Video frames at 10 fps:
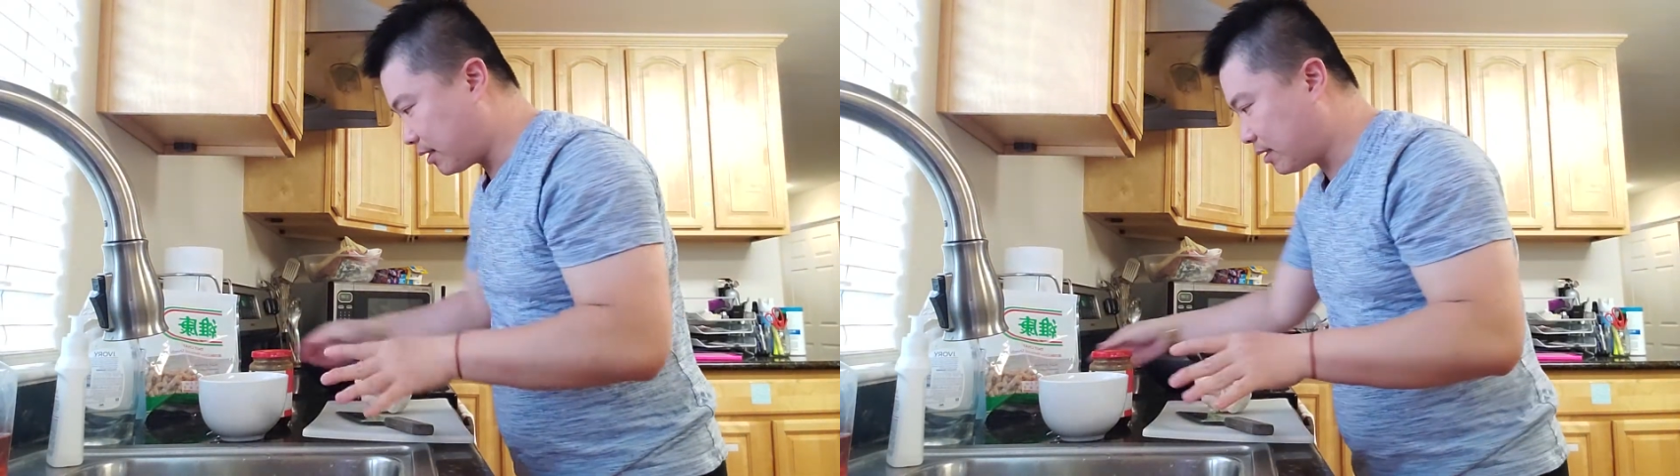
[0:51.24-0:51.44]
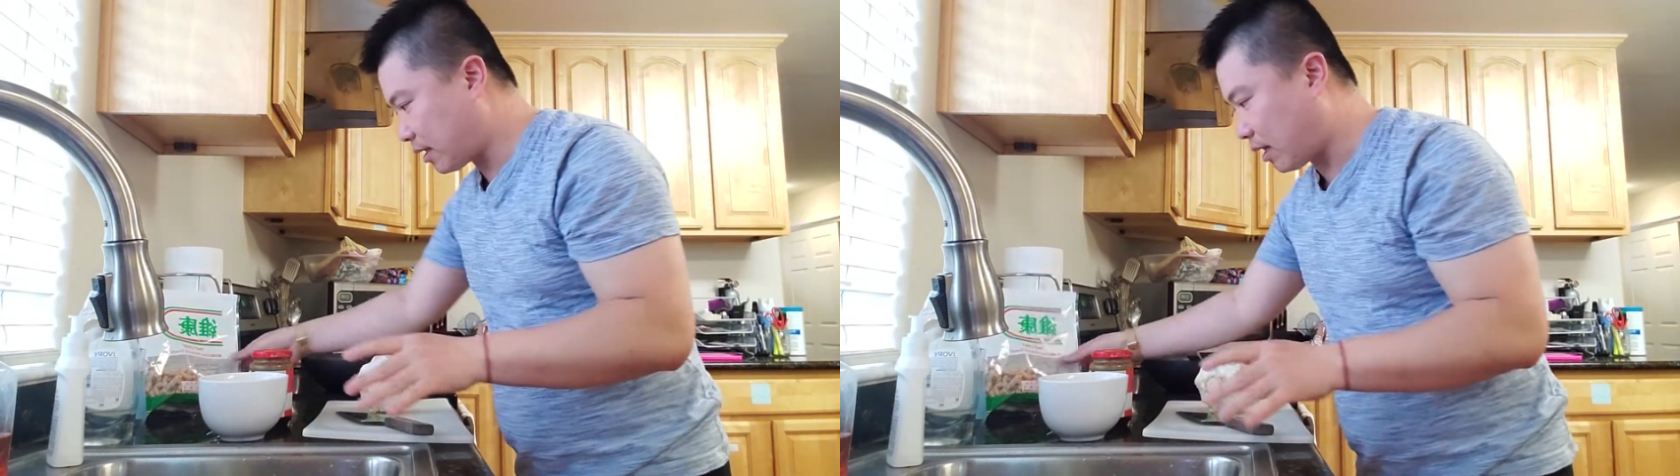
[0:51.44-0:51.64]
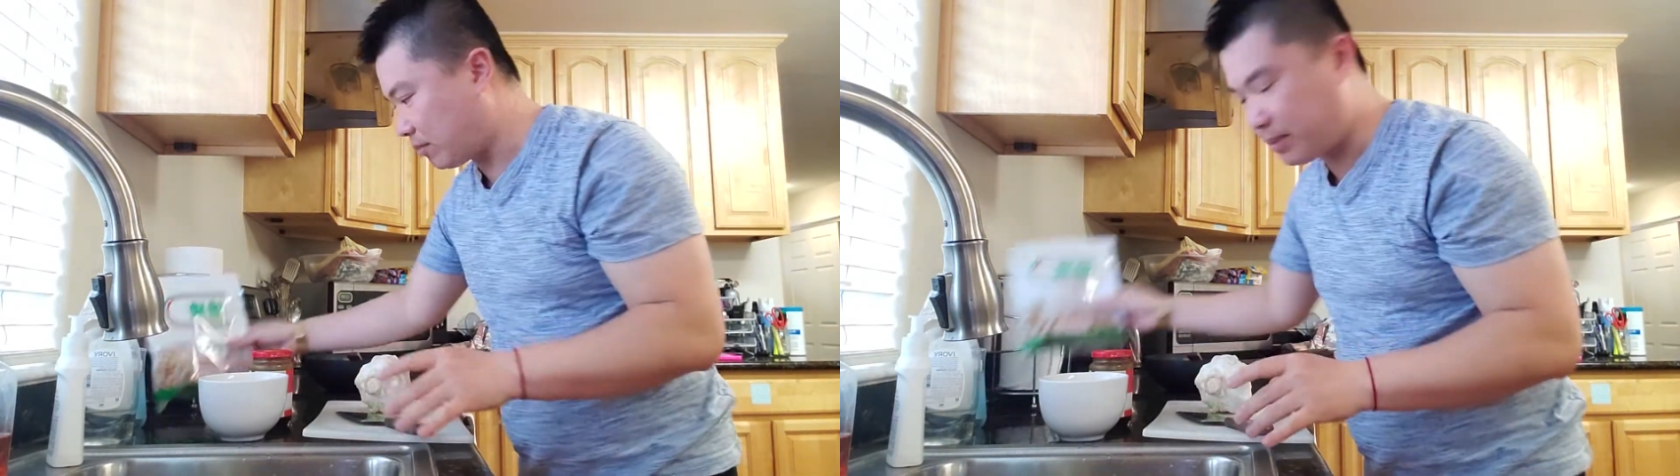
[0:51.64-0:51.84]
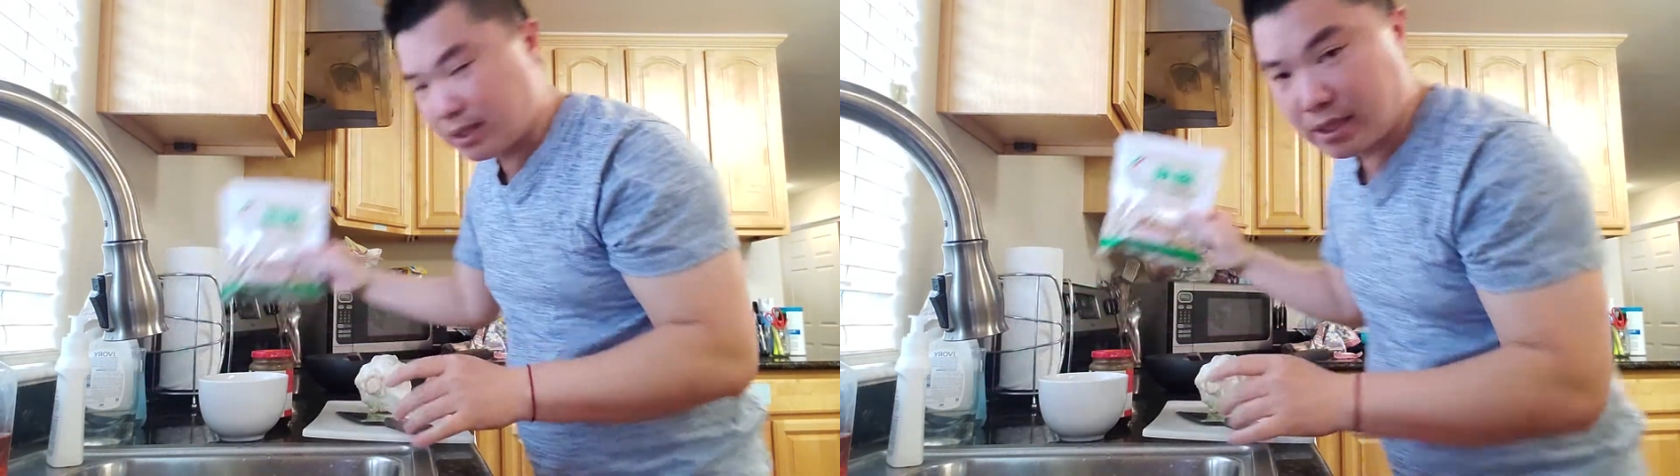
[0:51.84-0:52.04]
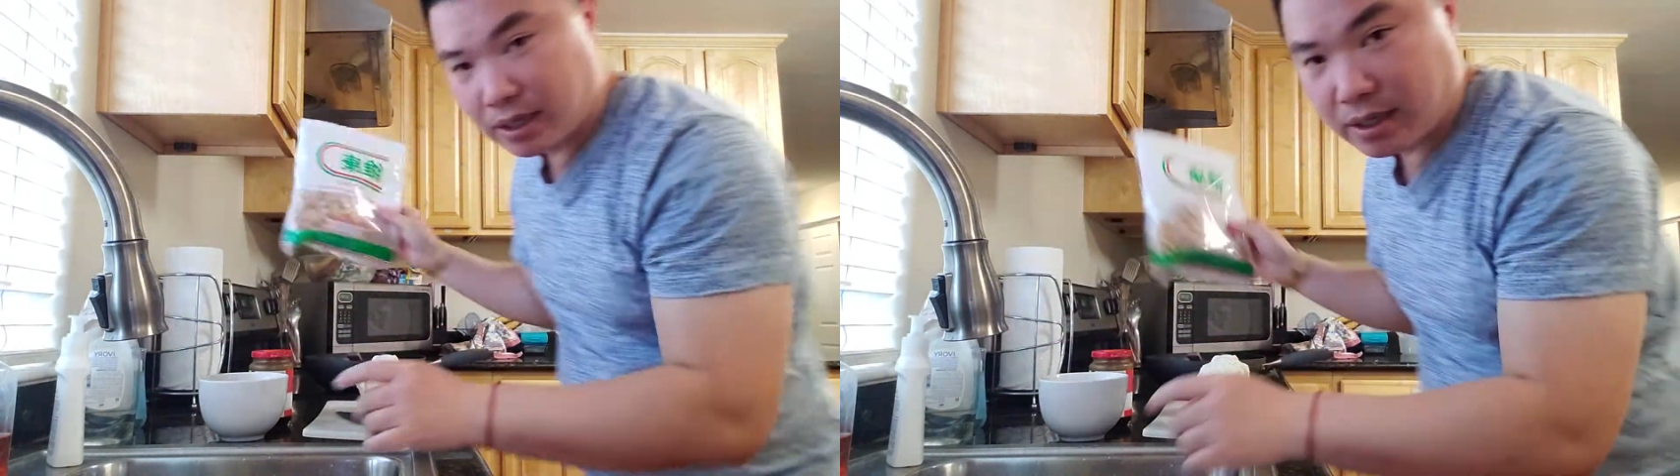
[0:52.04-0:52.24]
thing I'll
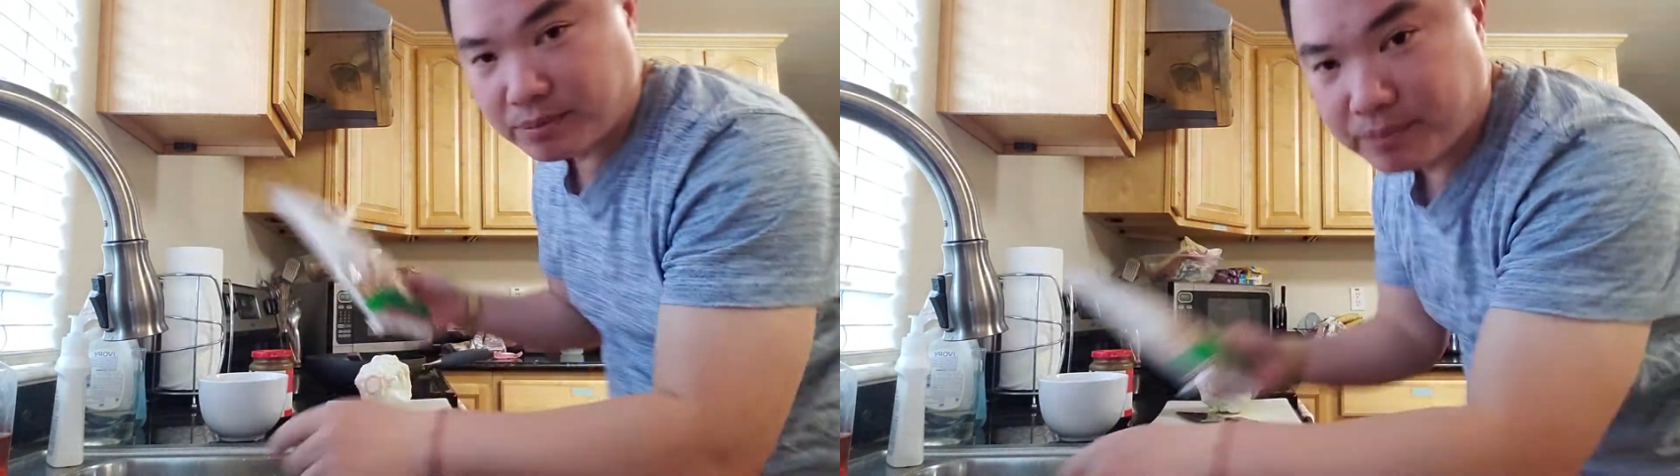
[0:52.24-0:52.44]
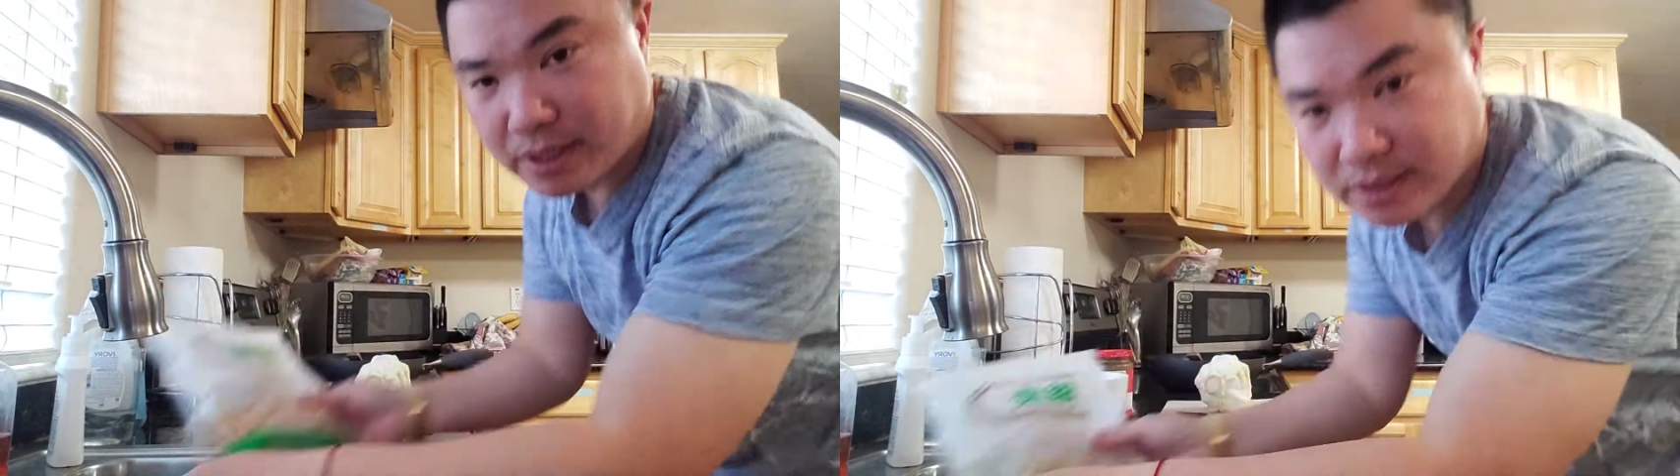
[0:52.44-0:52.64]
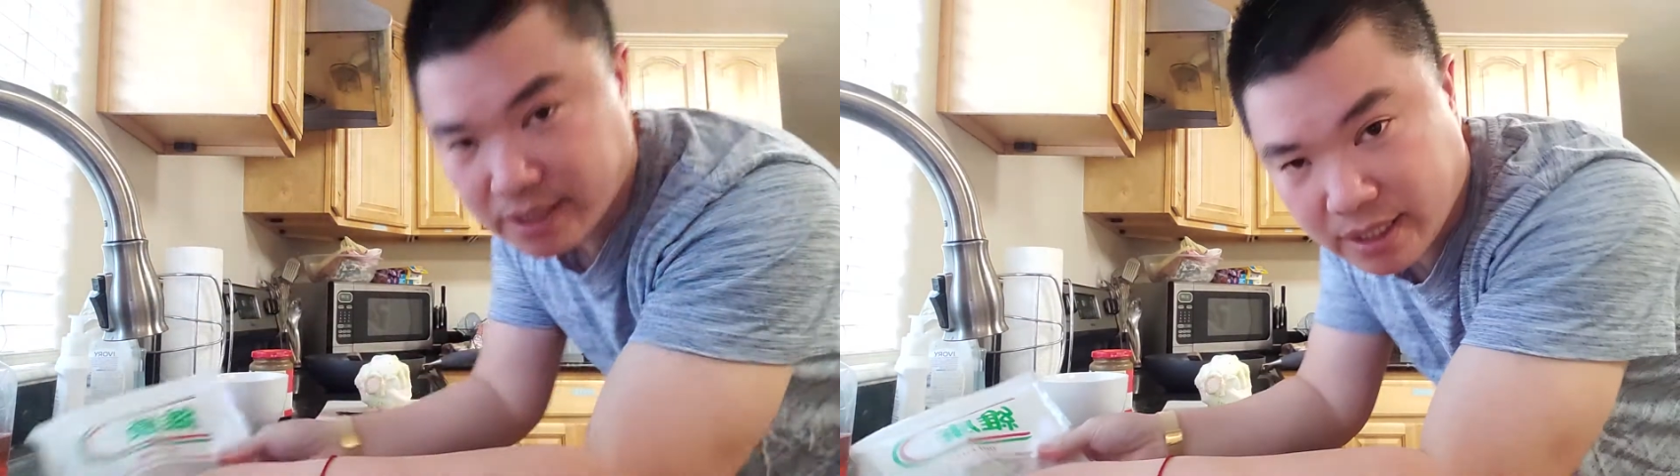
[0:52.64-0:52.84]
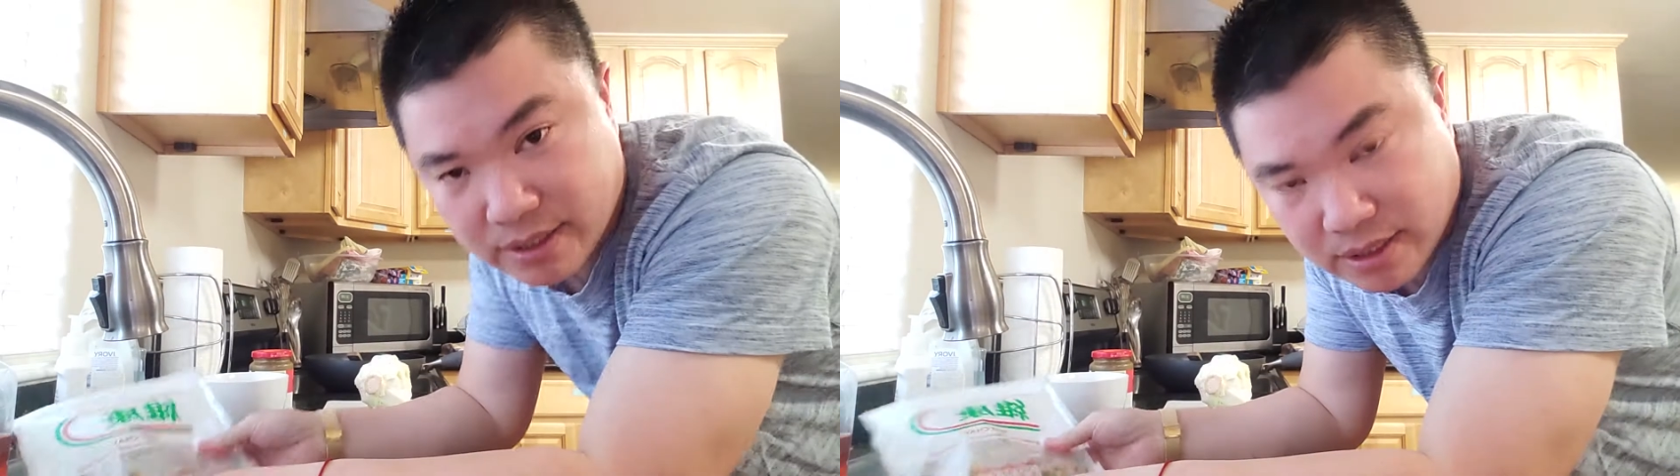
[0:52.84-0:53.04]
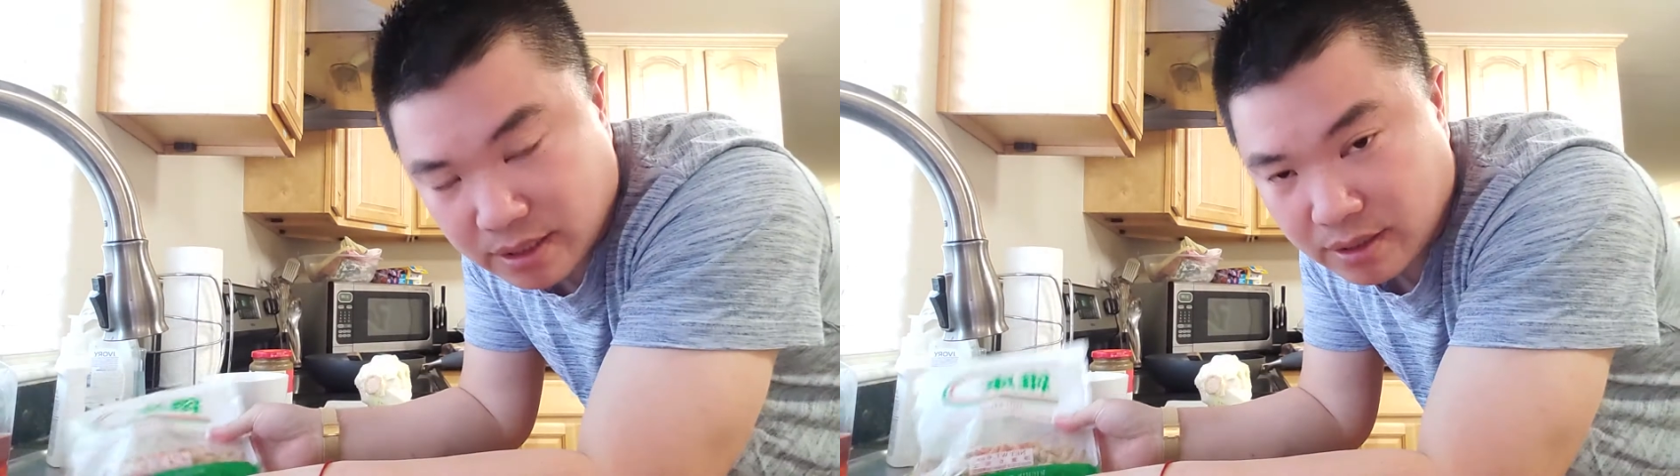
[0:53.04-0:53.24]
be mixing is